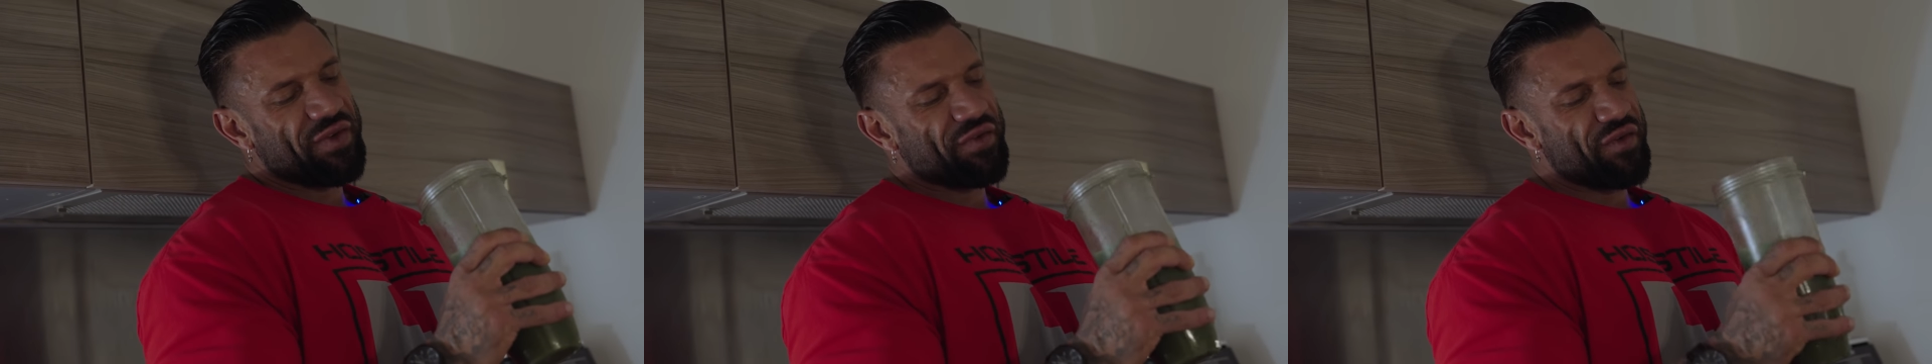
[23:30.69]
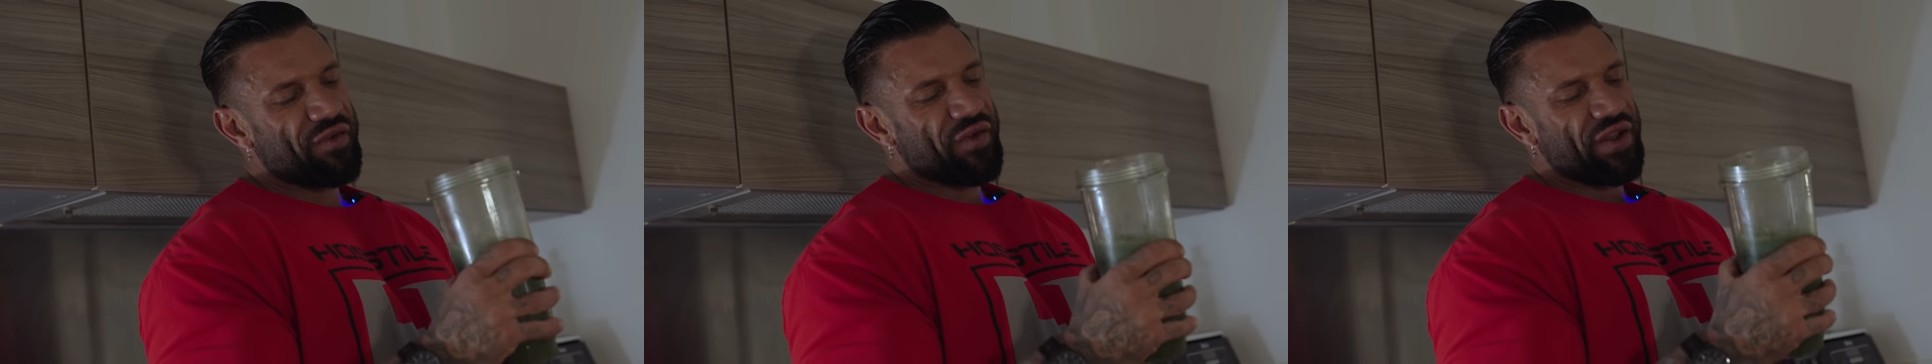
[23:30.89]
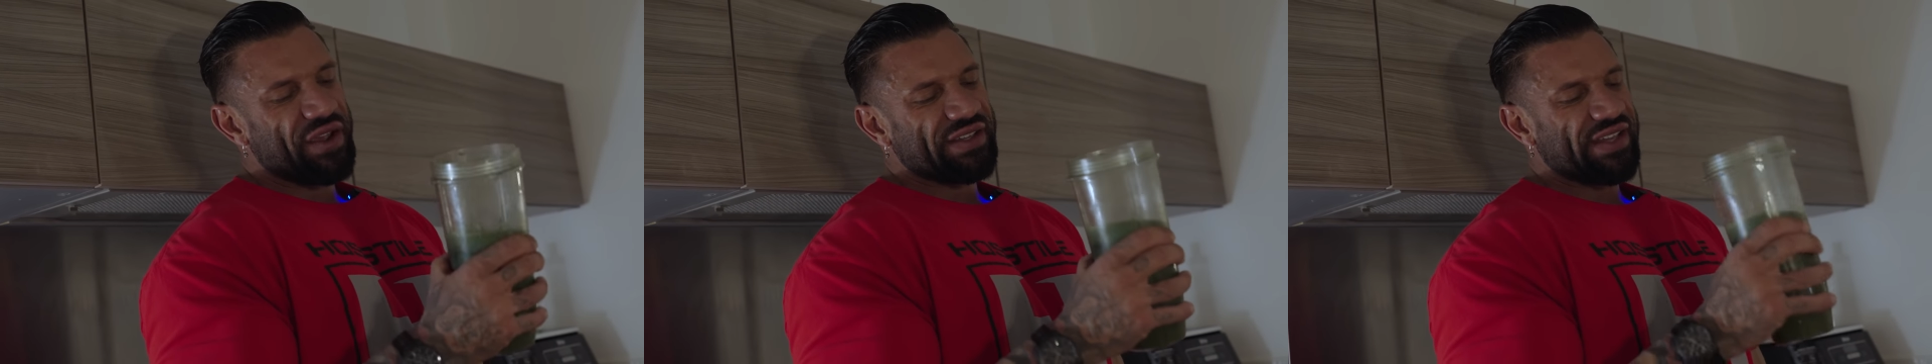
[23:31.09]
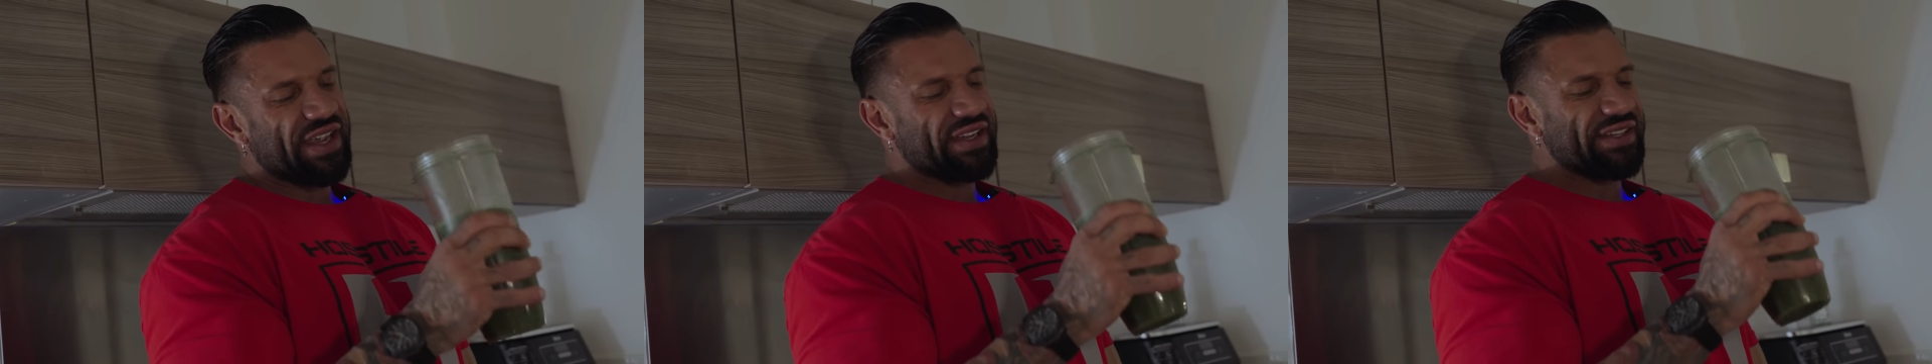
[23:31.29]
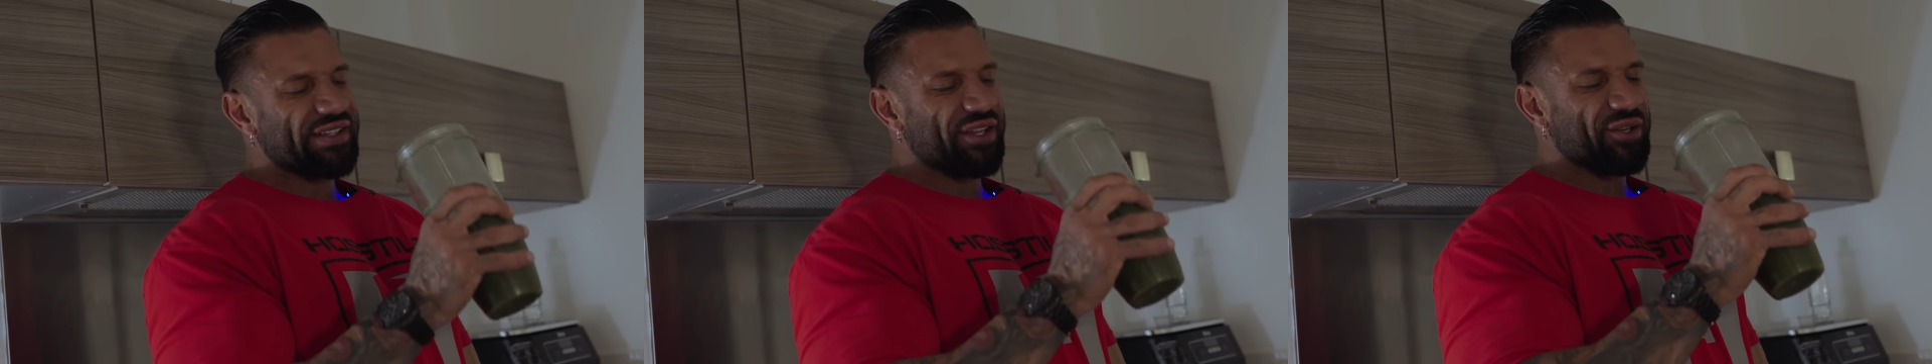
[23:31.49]
for 30
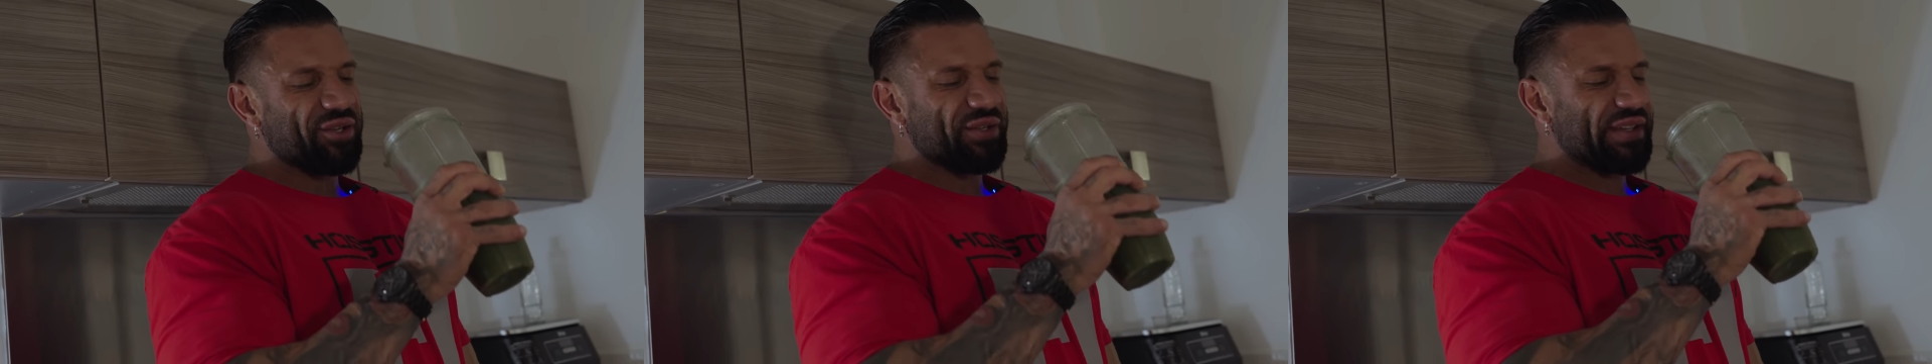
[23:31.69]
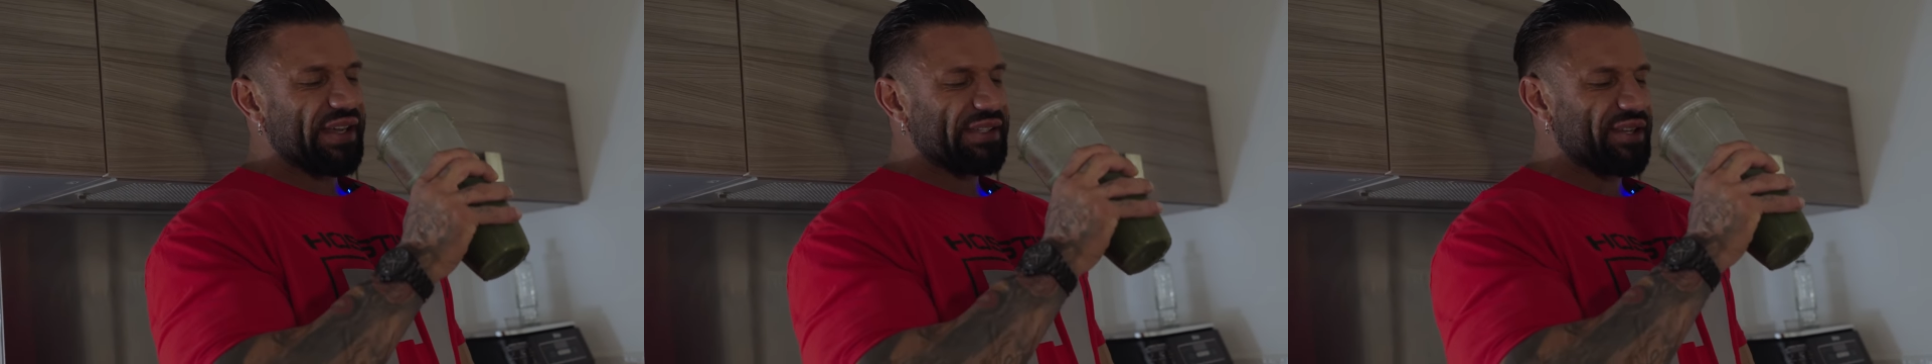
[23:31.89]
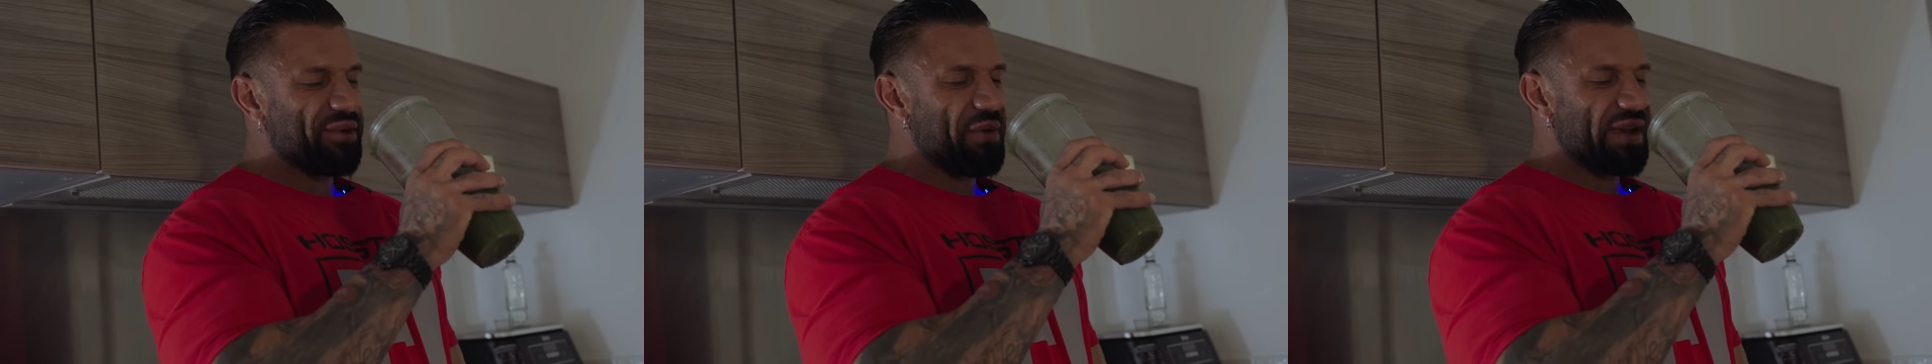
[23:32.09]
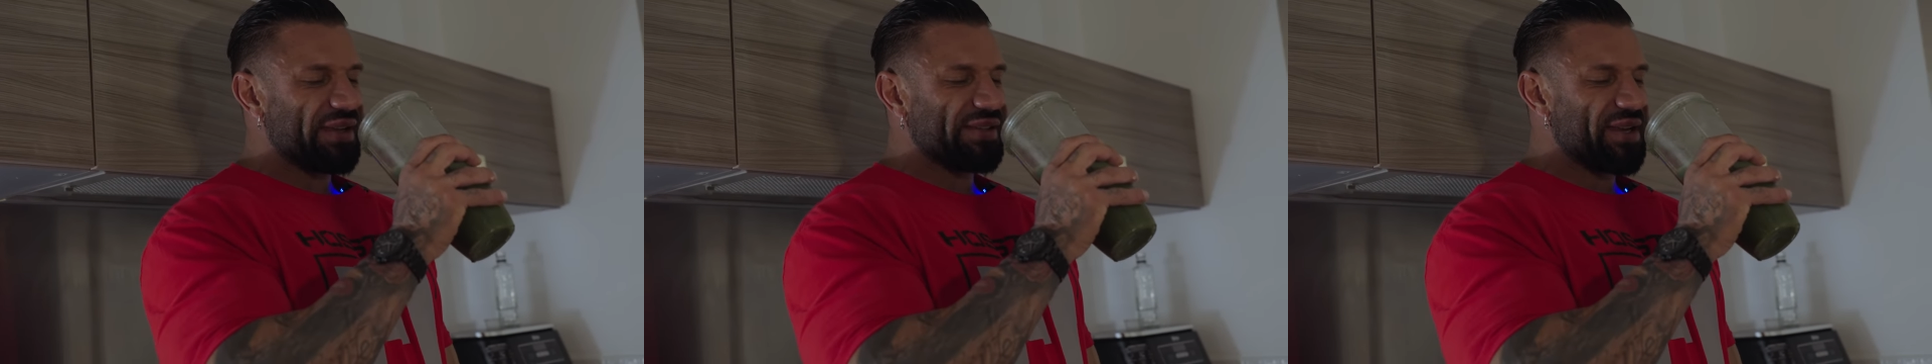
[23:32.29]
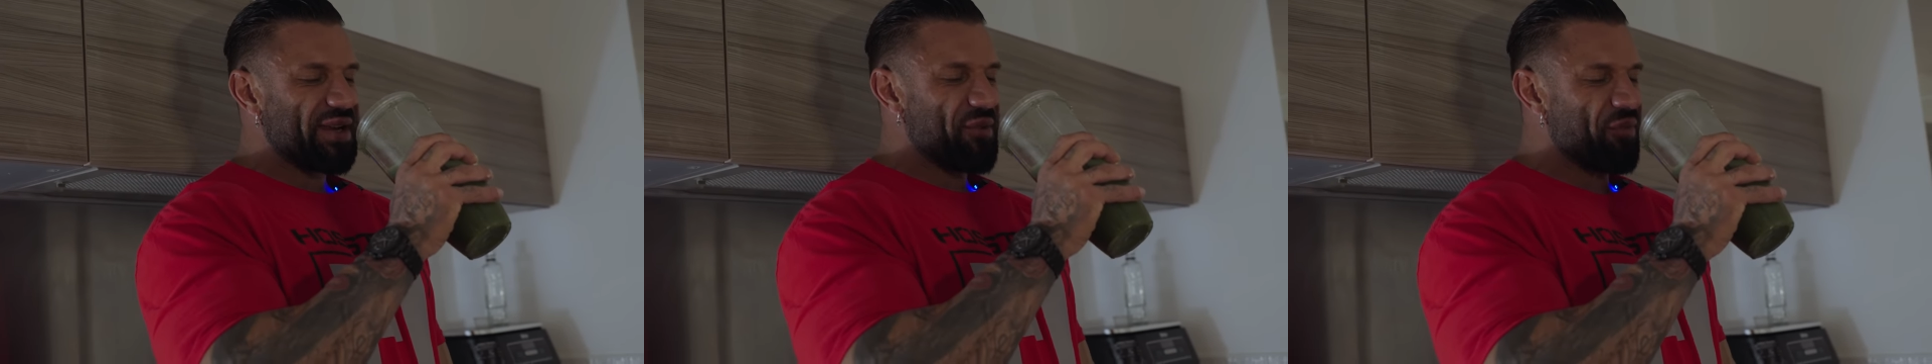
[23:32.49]
seconds that doesn't taste
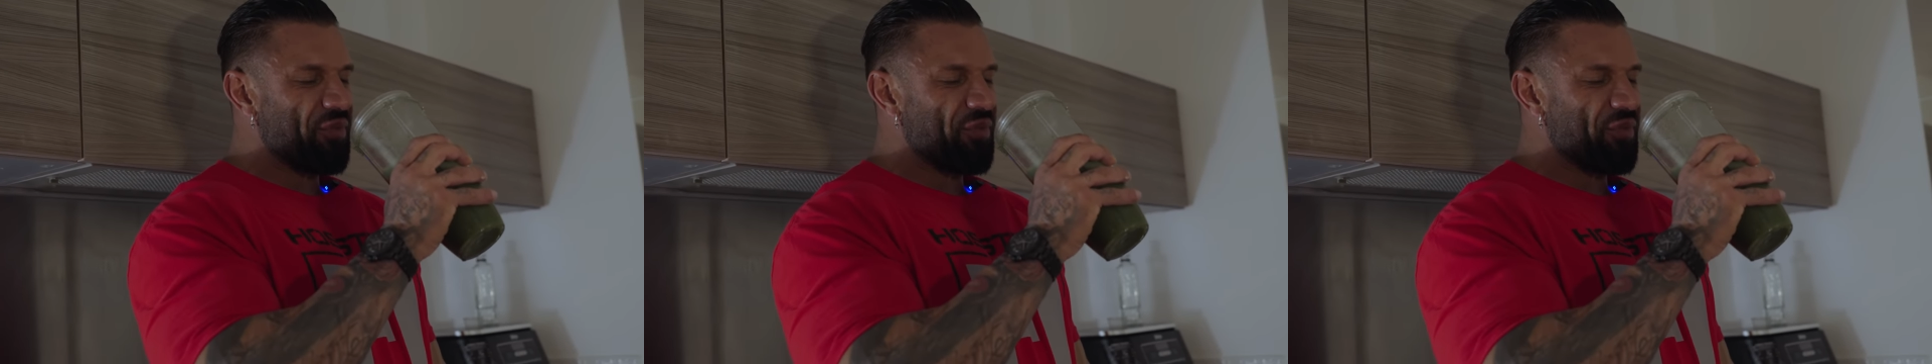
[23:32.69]
amazing.